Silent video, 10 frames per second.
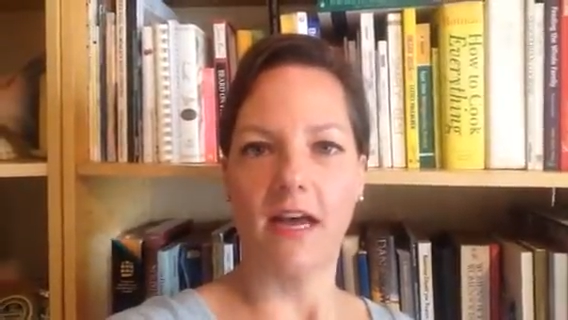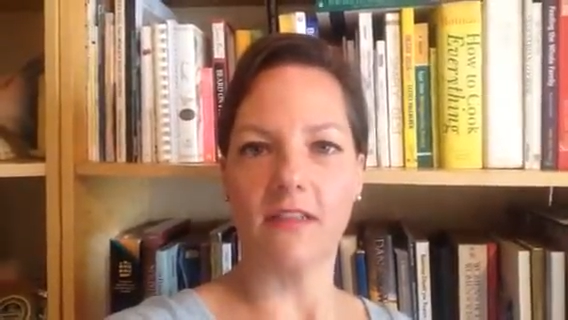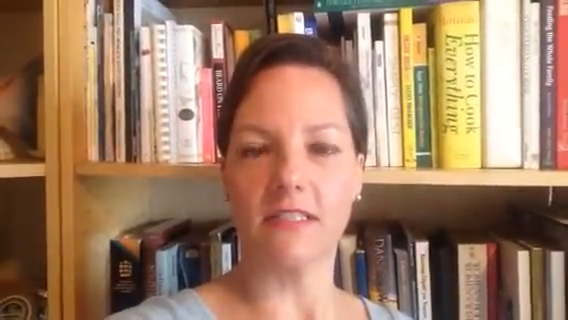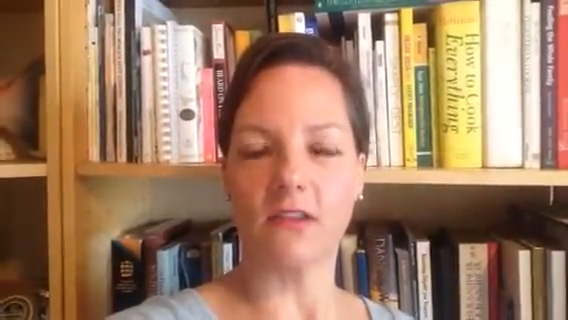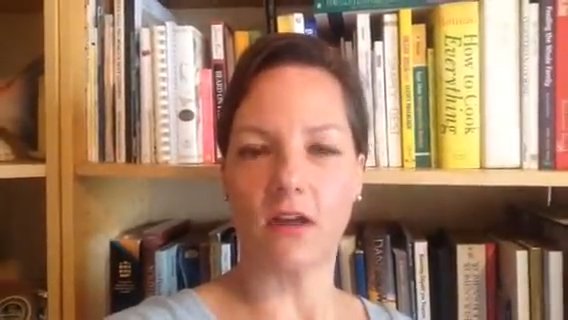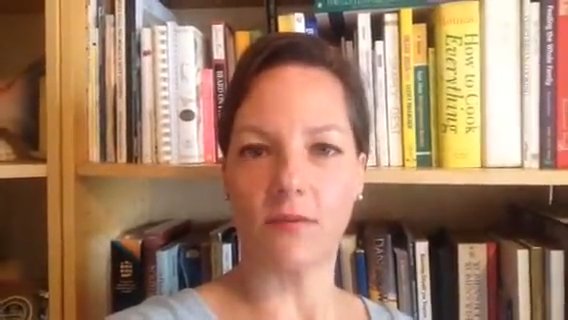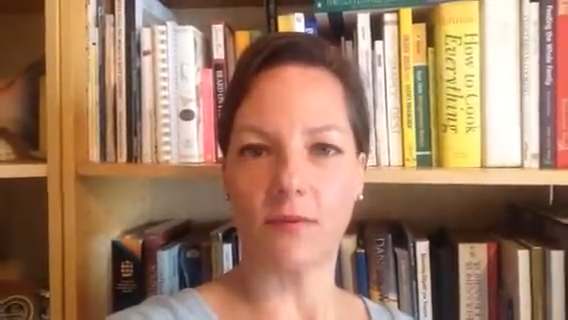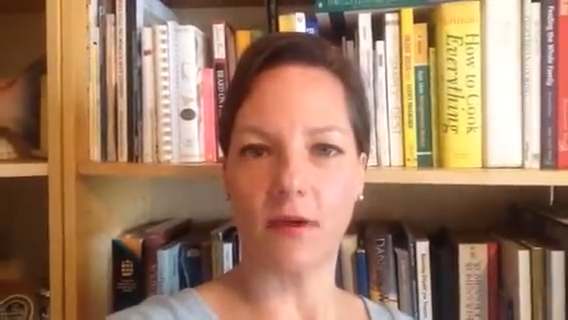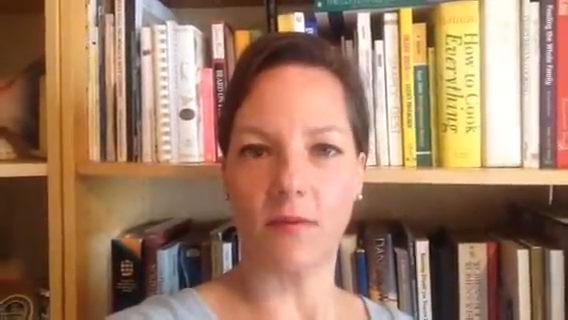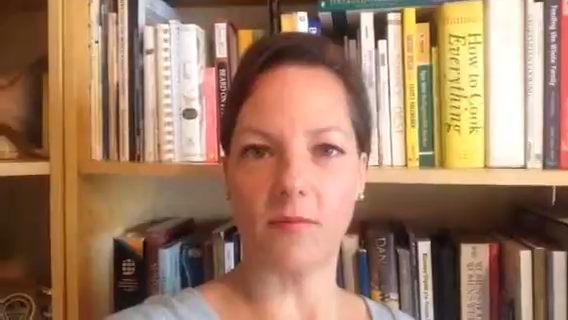how to solve a
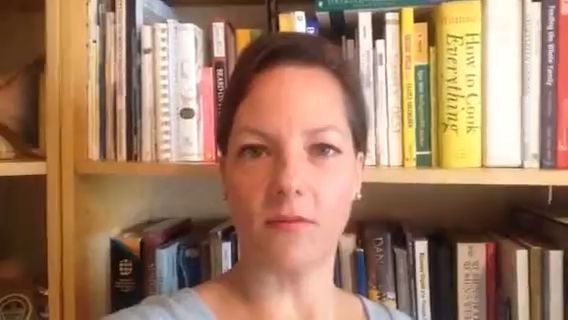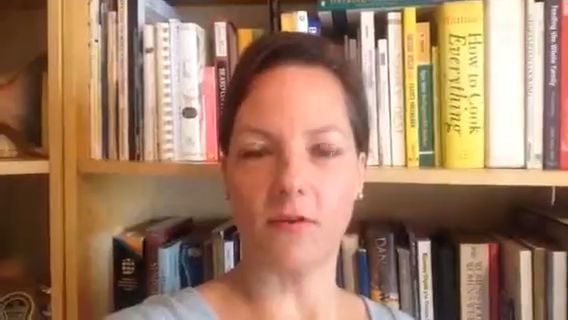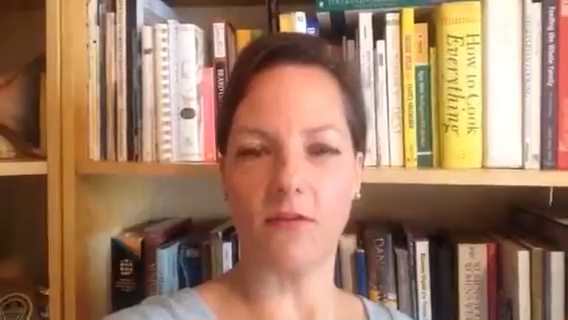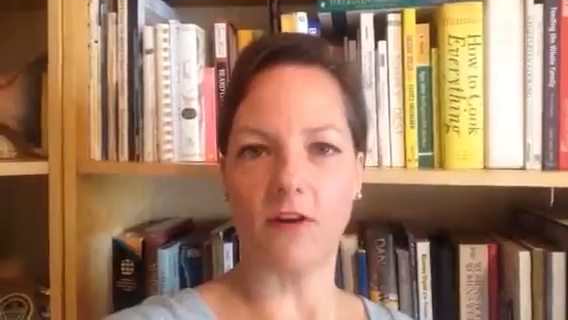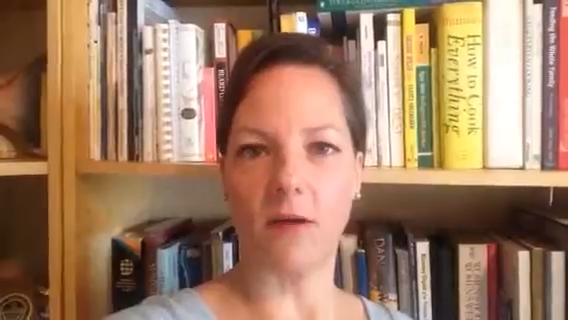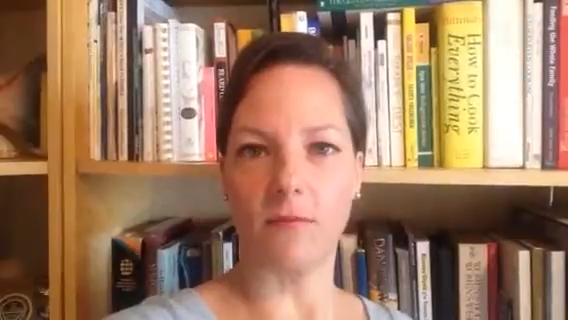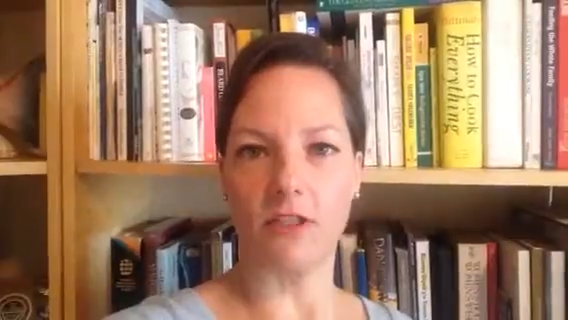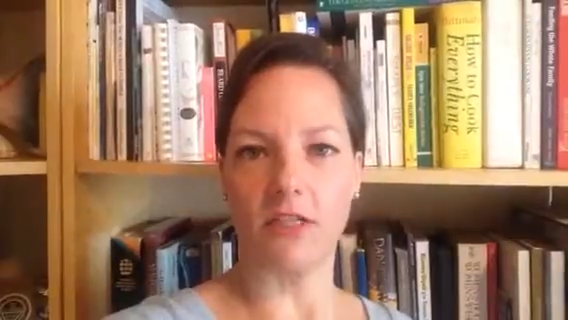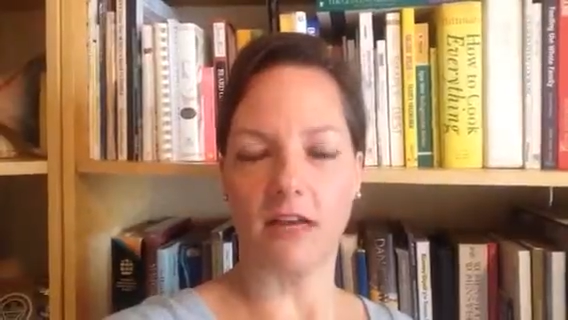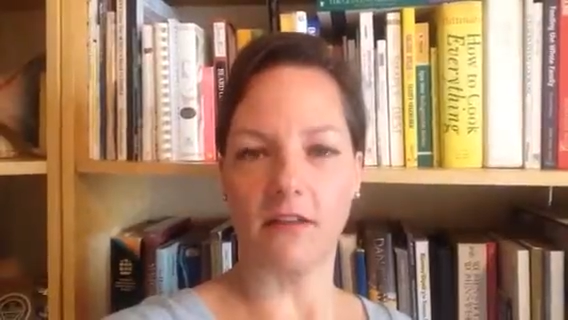problem or overcome a
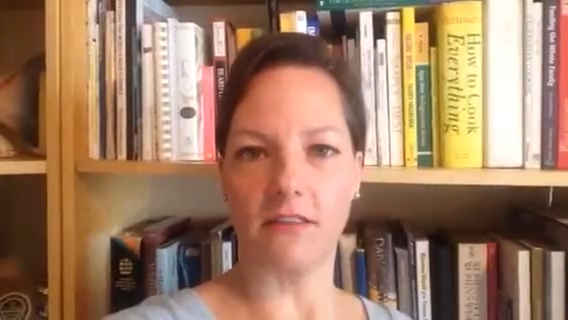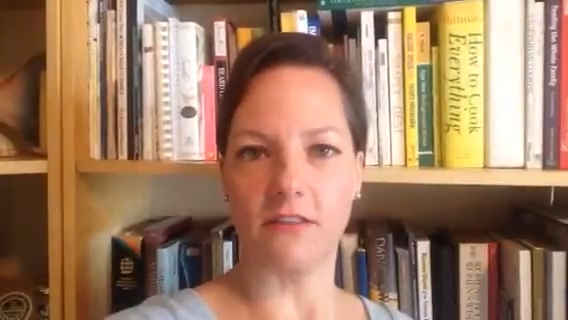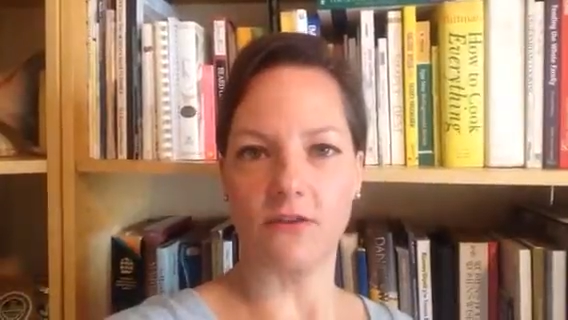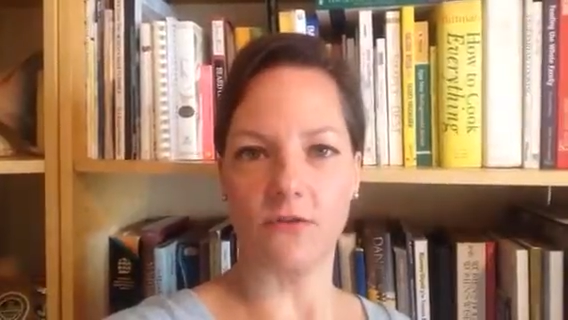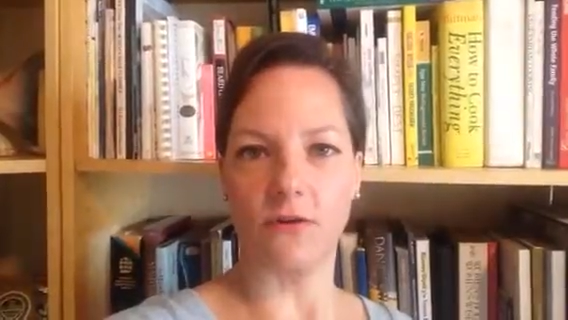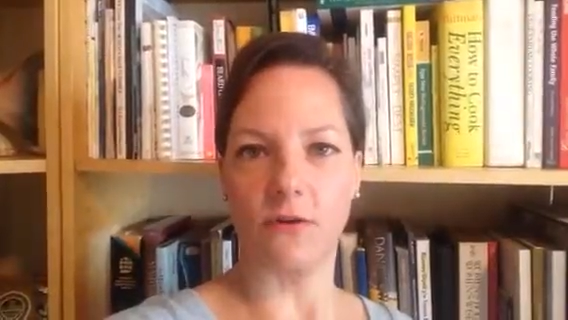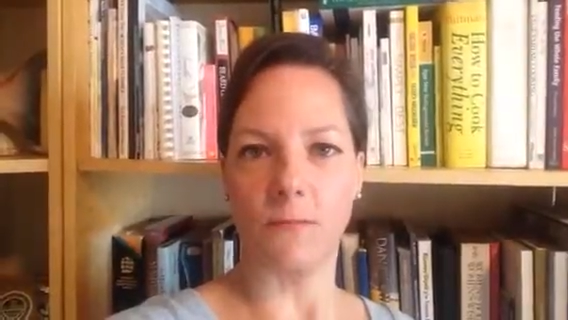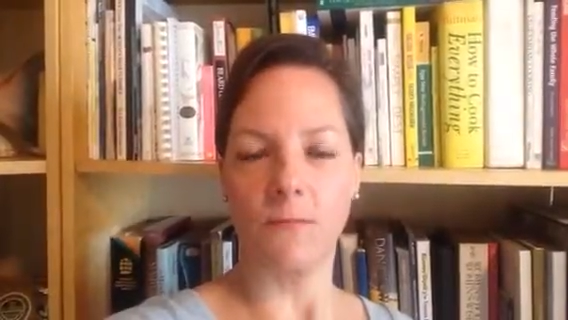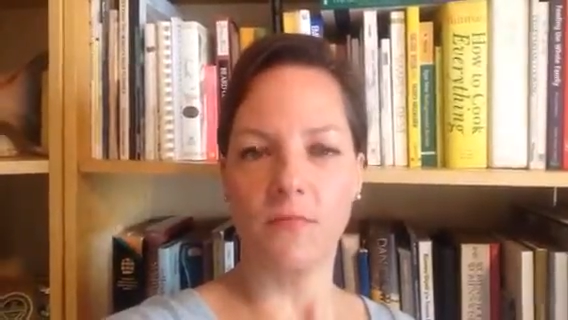challenge, or